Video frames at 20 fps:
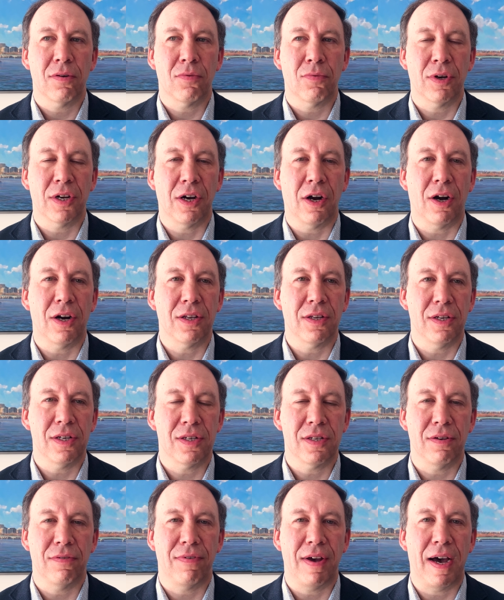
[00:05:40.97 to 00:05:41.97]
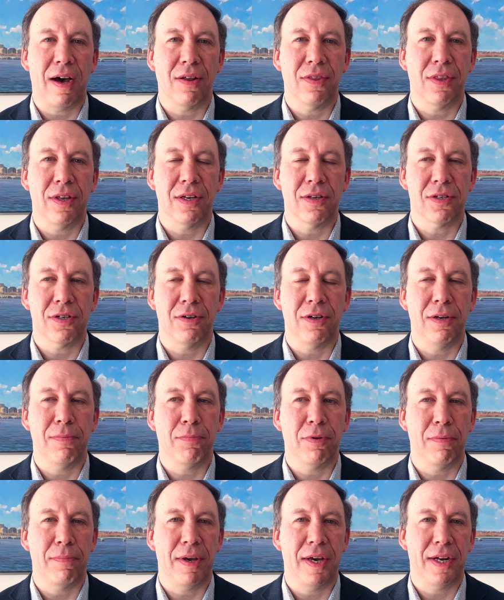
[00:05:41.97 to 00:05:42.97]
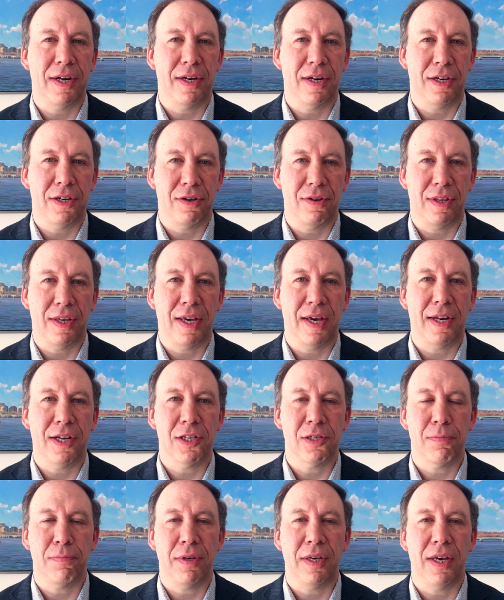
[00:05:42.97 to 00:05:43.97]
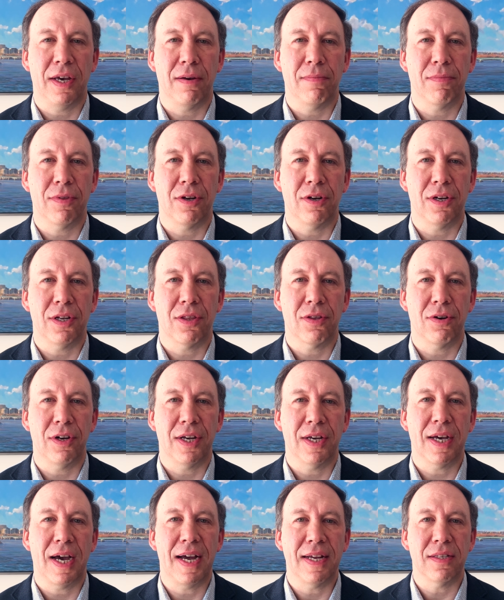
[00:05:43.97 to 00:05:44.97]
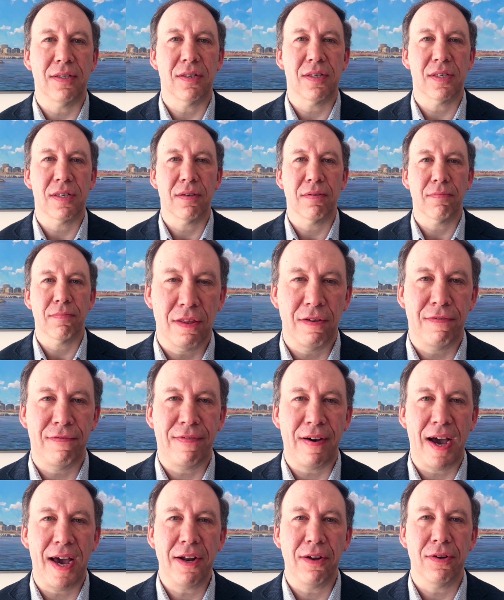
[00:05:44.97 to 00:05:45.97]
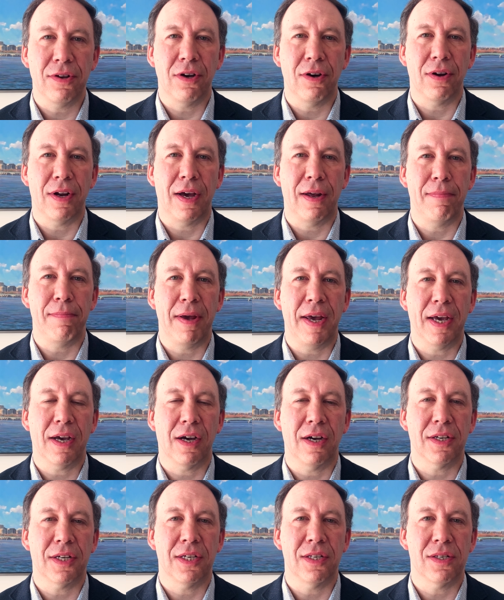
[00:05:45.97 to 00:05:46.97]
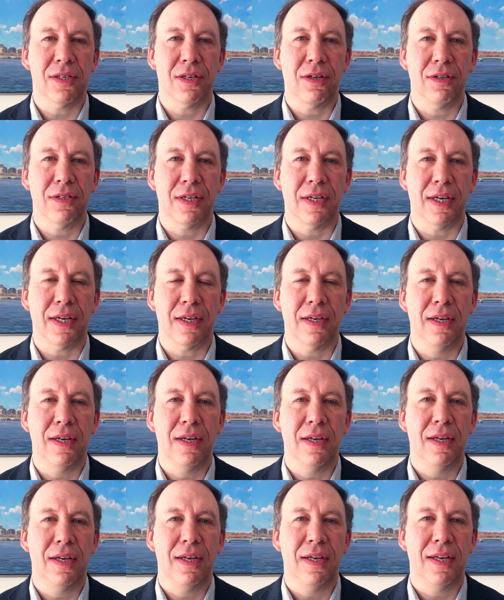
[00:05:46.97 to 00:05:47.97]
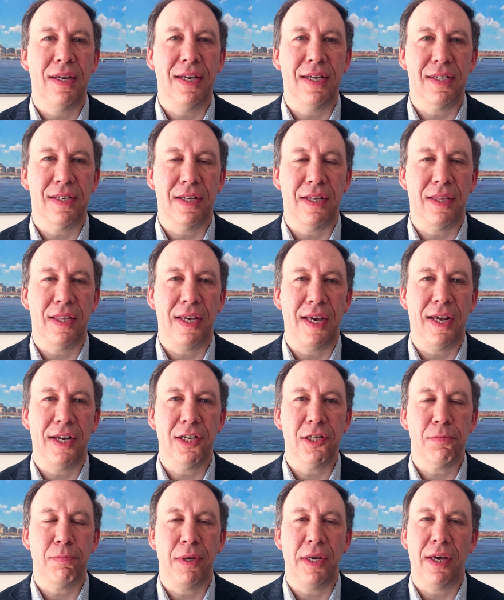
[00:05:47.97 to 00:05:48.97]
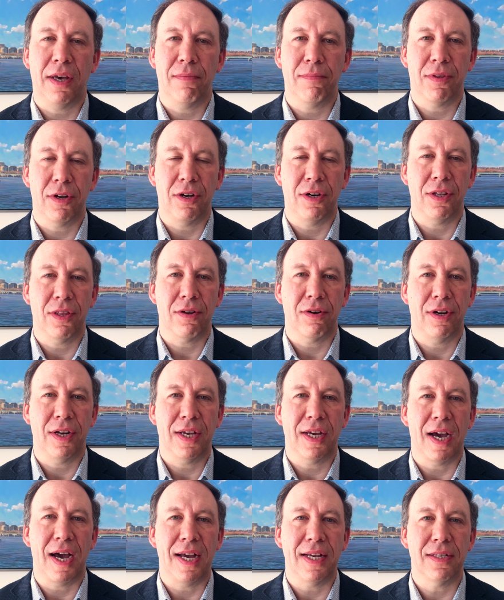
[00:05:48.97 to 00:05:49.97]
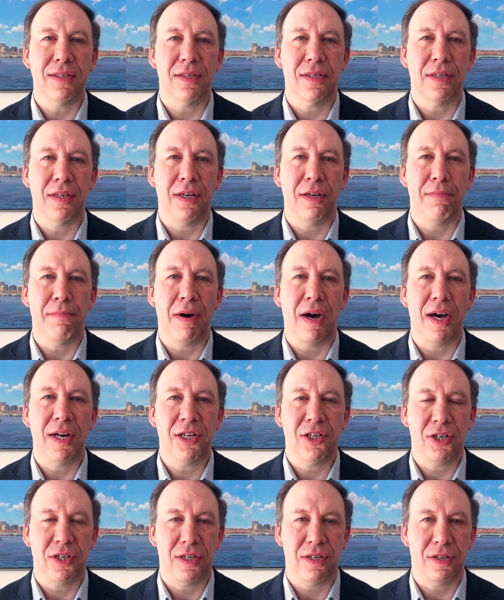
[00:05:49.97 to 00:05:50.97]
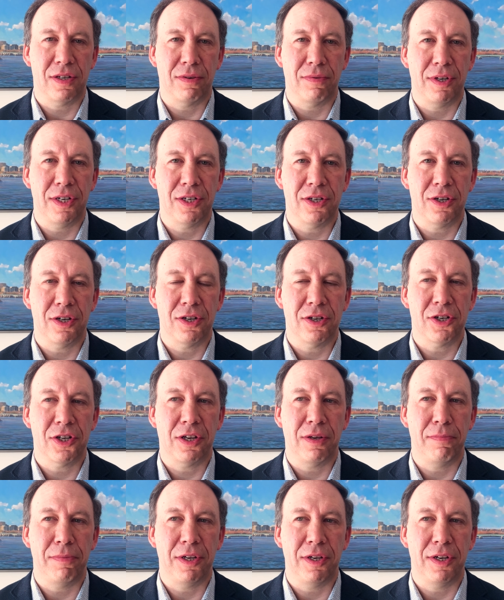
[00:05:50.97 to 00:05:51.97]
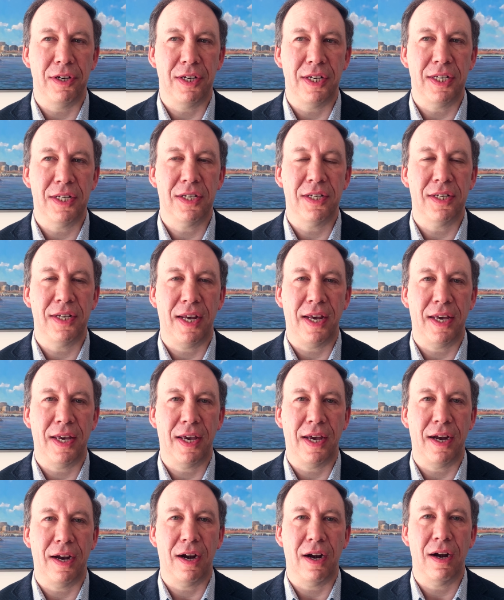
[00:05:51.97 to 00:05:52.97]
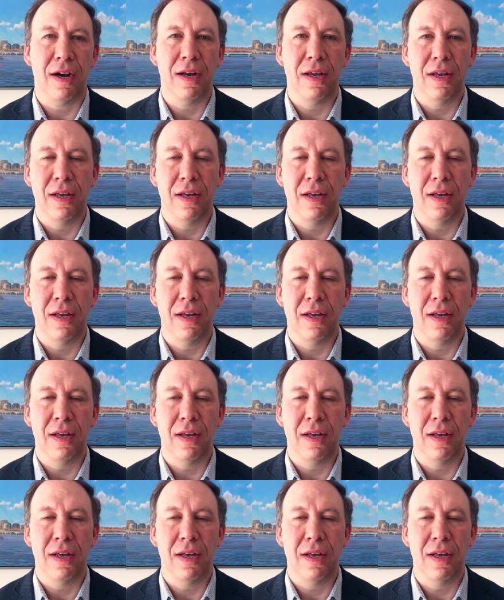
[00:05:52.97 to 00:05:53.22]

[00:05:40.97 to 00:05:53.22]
regardless of how things are implemented under the NSPM-33 guidance. The final note I'd make on consulting is that the NSPM-33 guidance admonishes the research community to take care